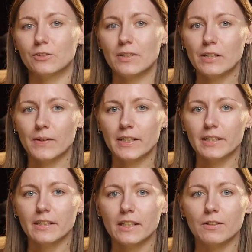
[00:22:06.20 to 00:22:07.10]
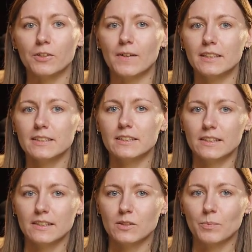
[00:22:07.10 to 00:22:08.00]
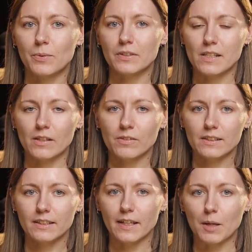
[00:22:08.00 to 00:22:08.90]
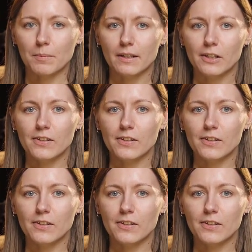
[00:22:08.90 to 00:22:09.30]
In 2020, if you wanted screen reader support in a Unity game,